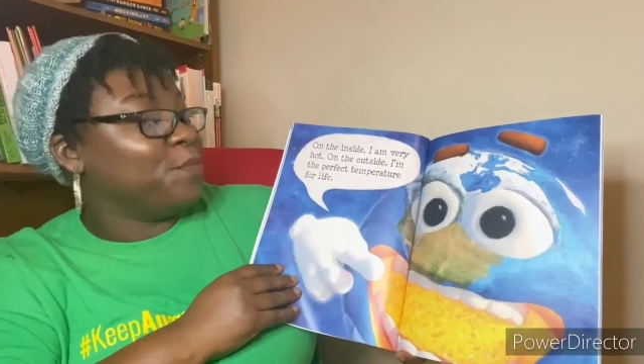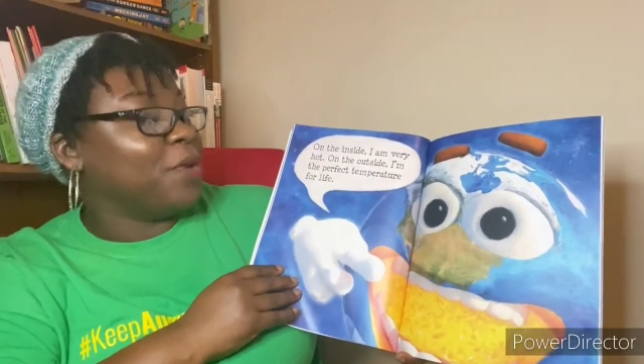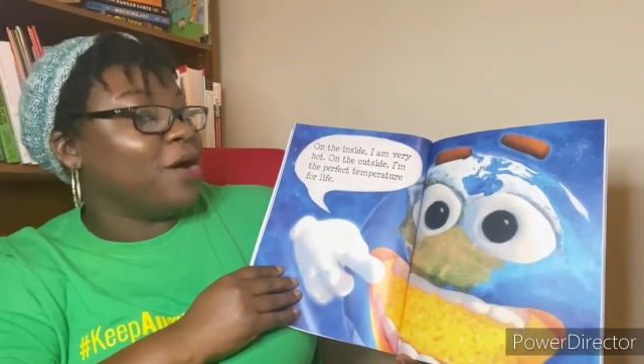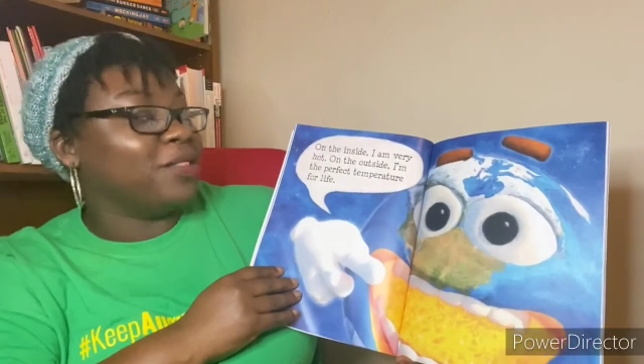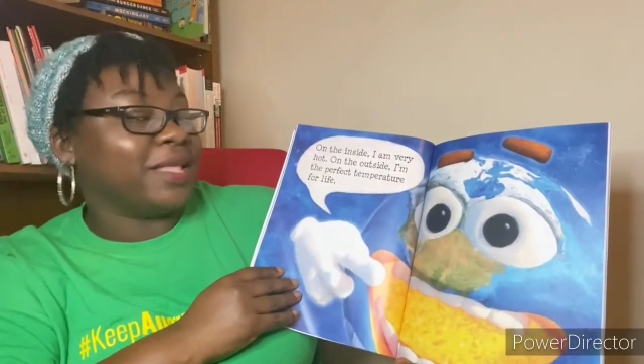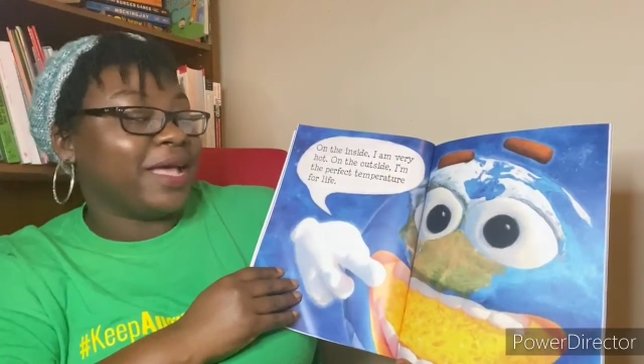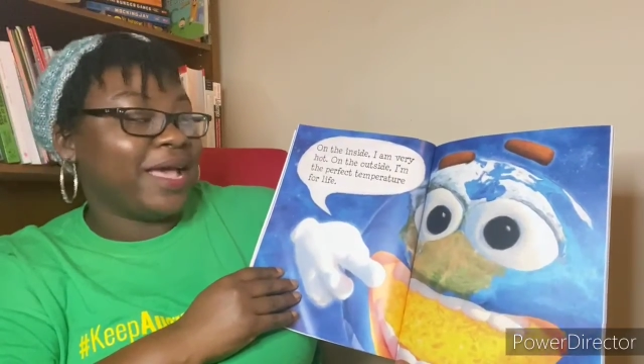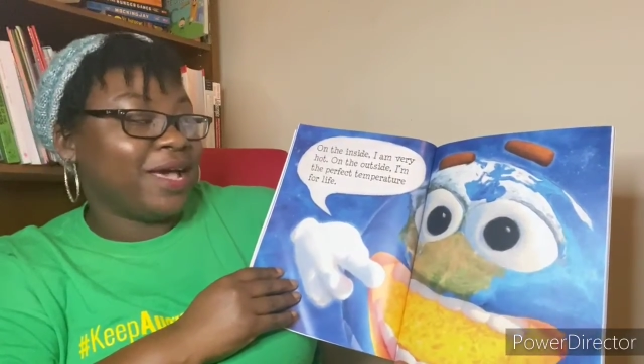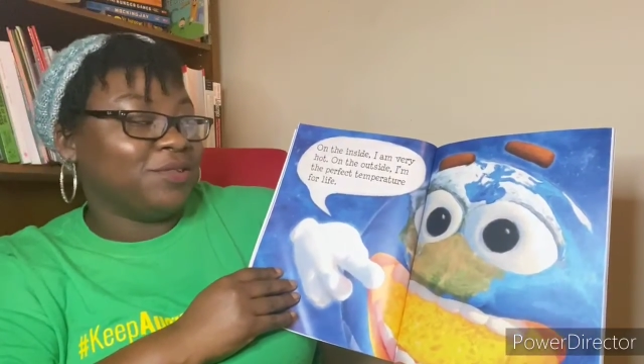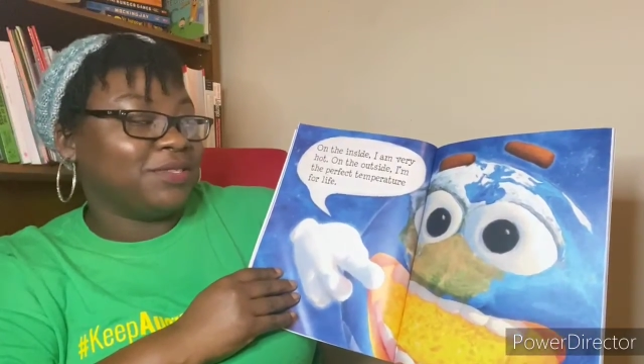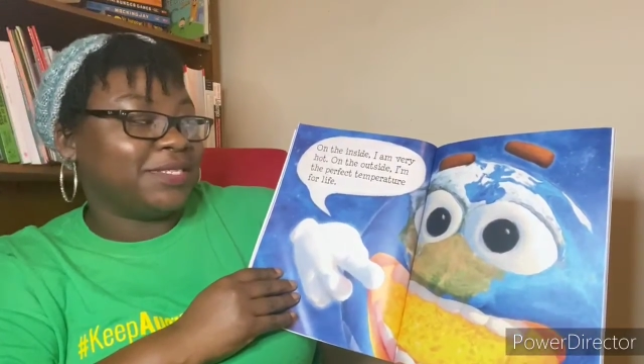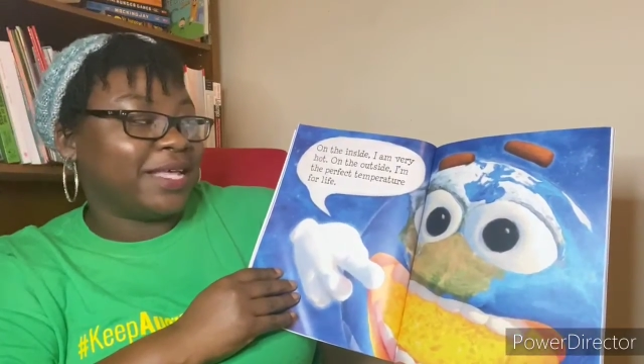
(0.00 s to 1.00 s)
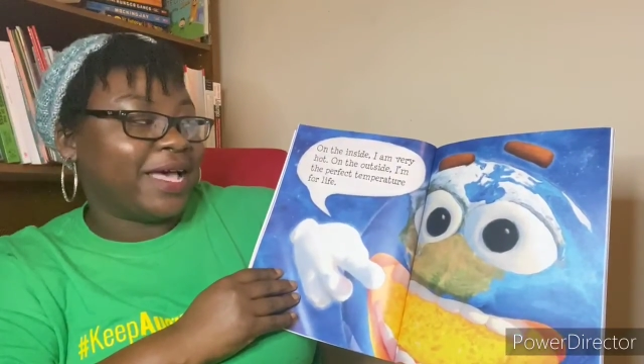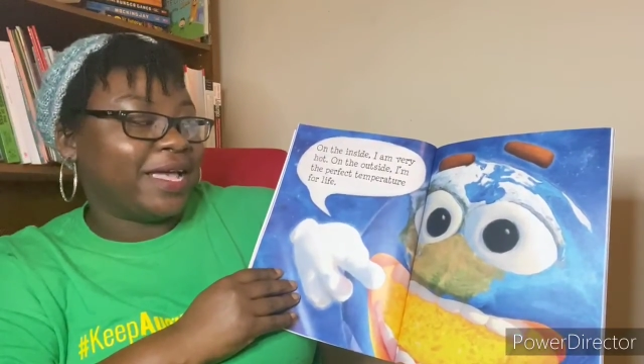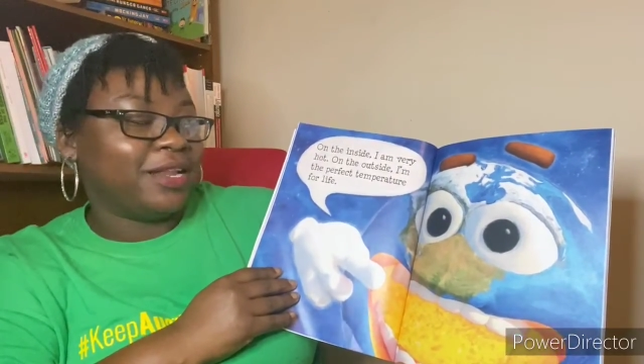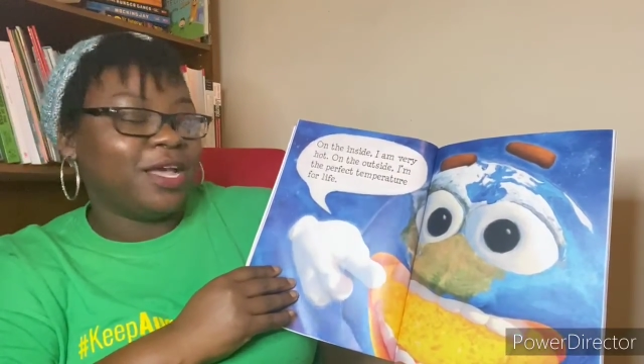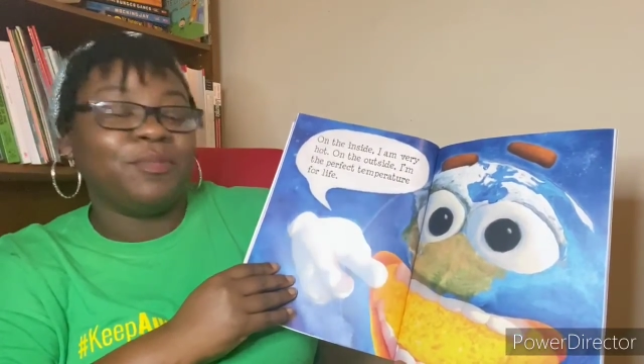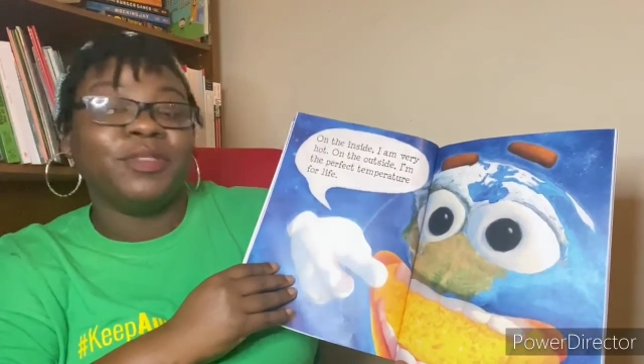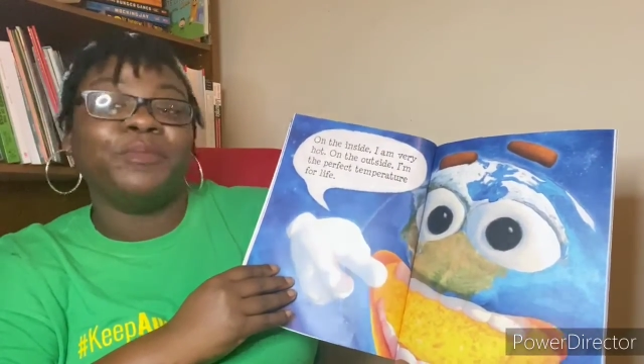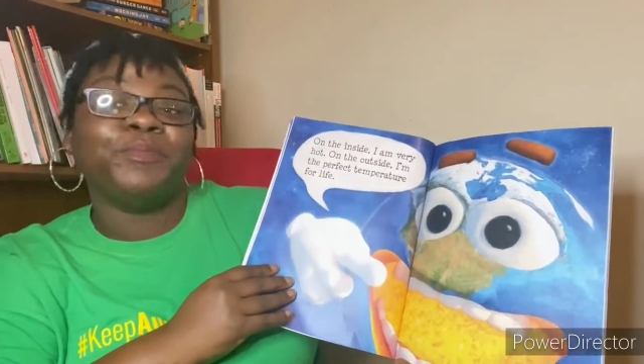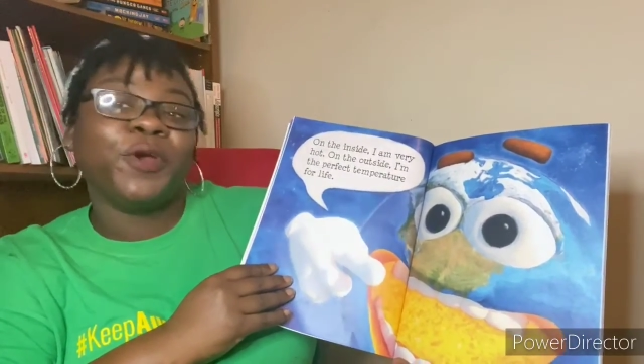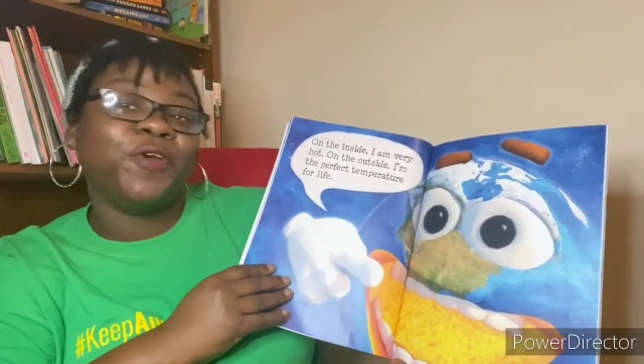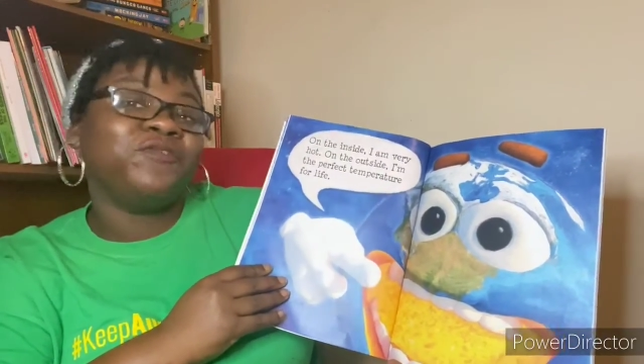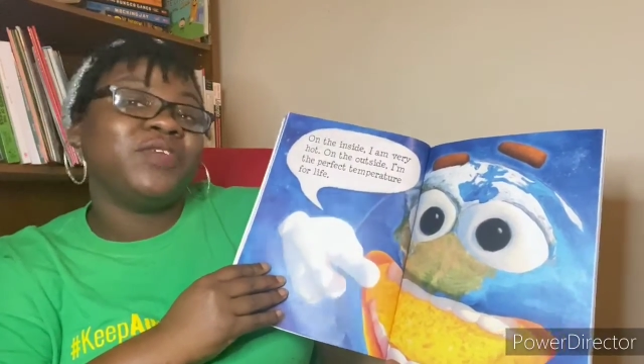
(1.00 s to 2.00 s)
On the outside, I'm the
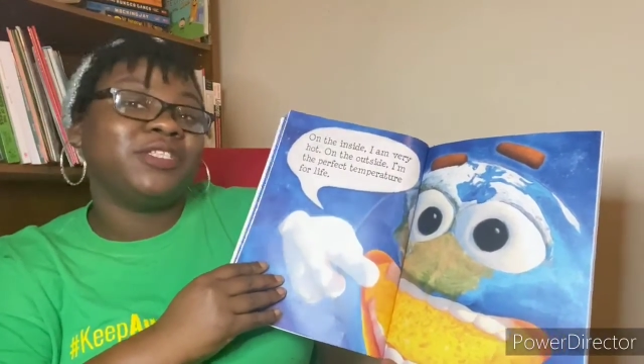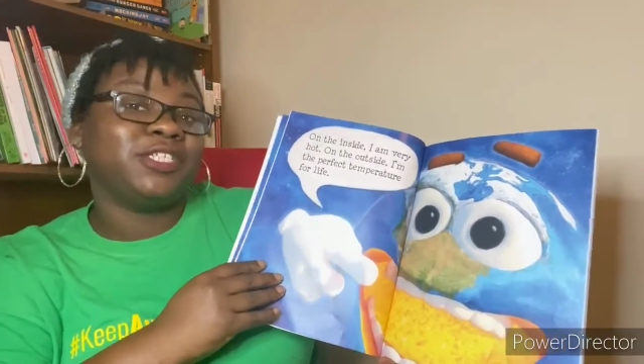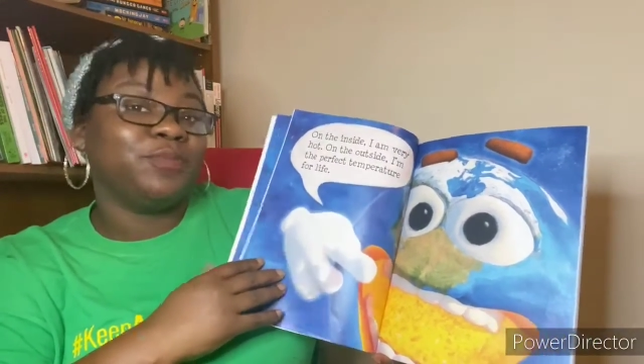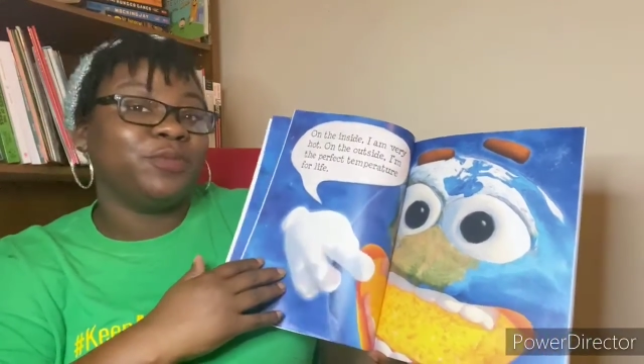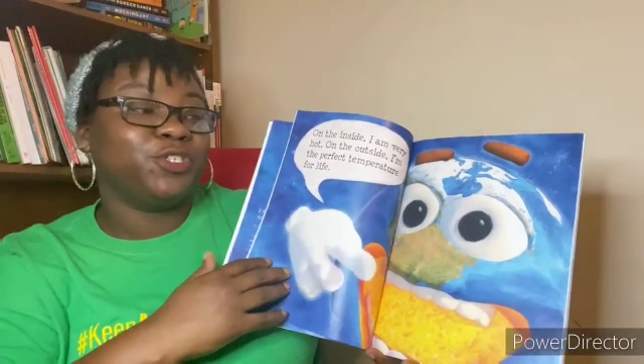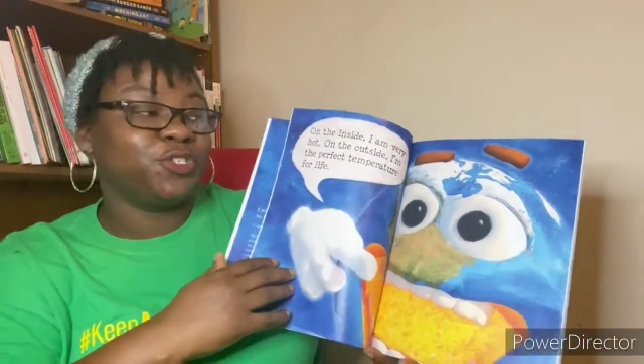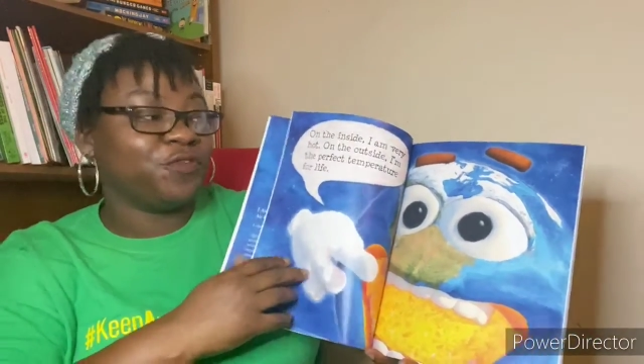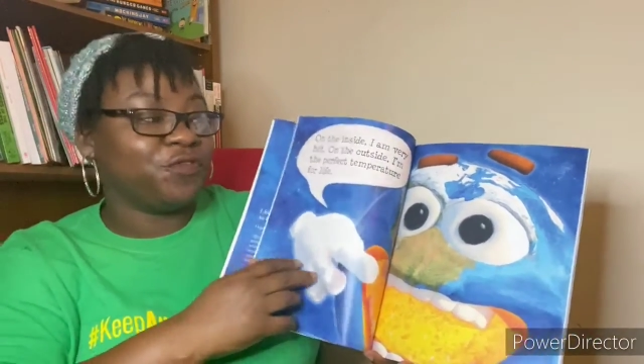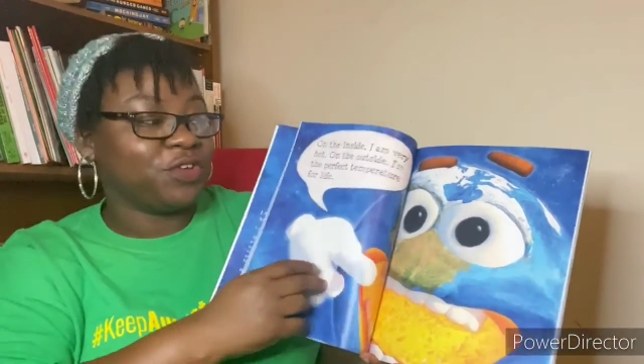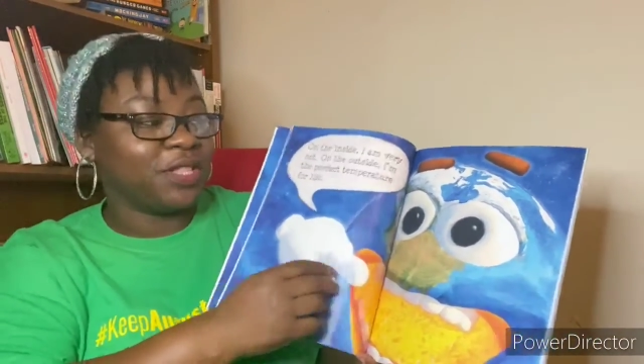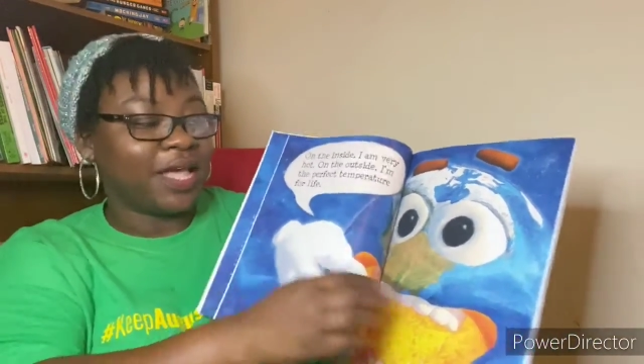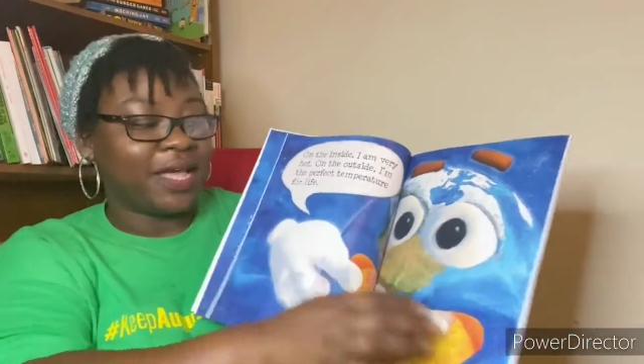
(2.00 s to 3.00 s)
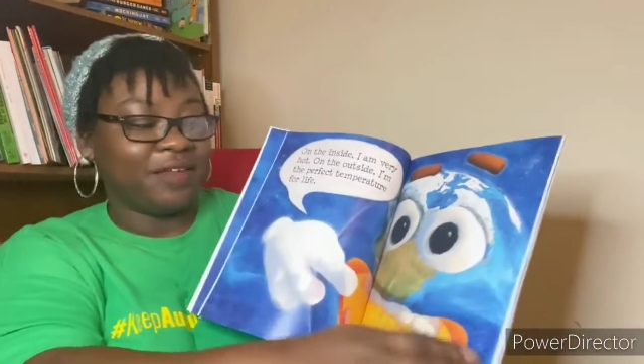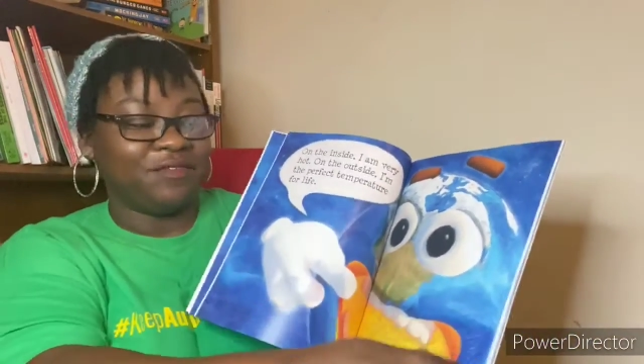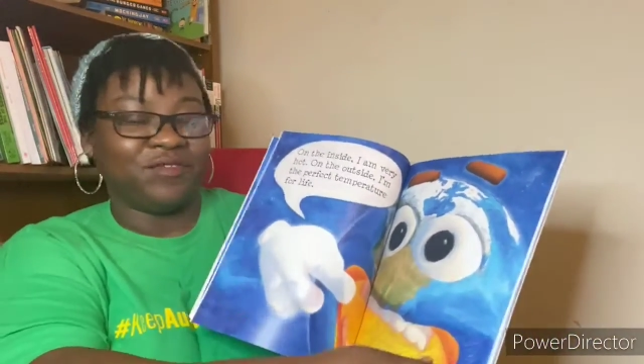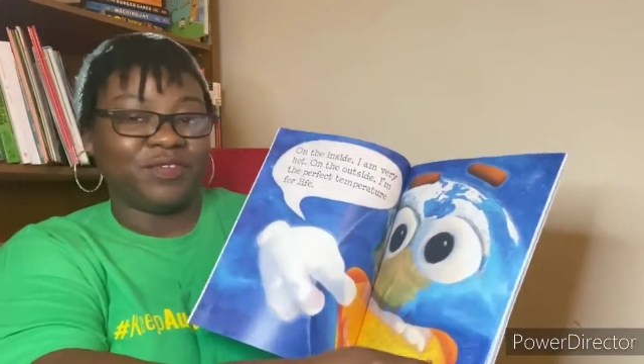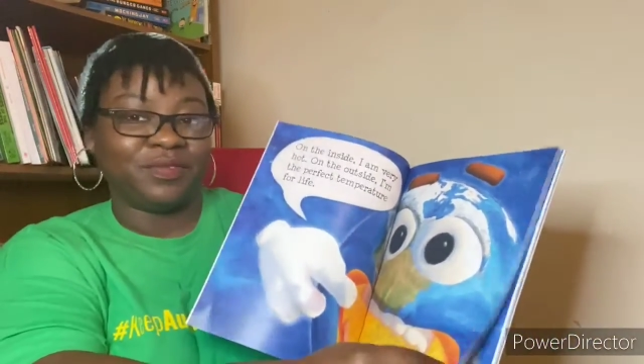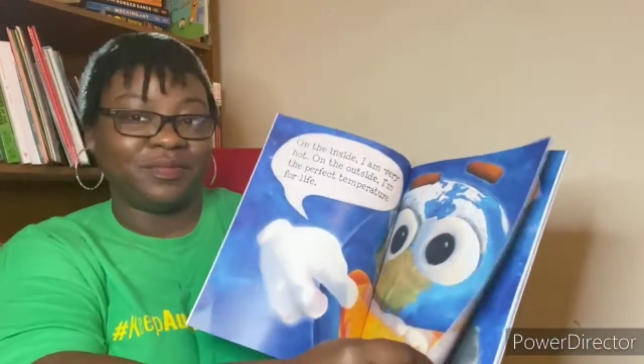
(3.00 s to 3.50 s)
perfect temperature for life.